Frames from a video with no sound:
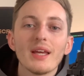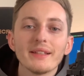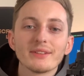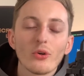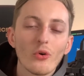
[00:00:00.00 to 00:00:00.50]

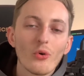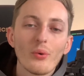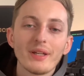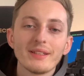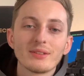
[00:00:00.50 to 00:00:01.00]
As
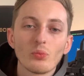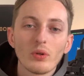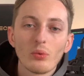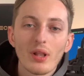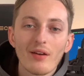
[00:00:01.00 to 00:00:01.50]
always,
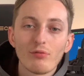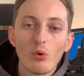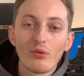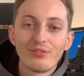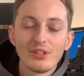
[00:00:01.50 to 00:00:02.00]
we will have
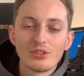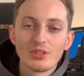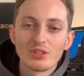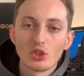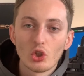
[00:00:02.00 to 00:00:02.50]
more
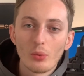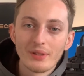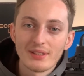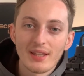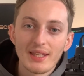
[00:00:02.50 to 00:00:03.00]
features
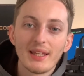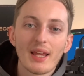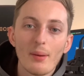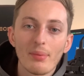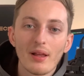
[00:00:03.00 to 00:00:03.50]
coming to the
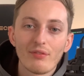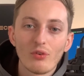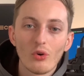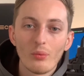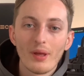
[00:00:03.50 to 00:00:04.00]
EKM
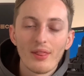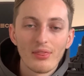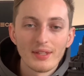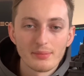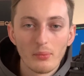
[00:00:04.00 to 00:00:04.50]
platform
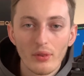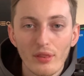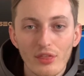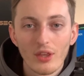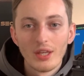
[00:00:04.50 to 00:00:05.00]
this
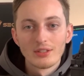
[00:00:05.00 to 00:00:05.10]
month,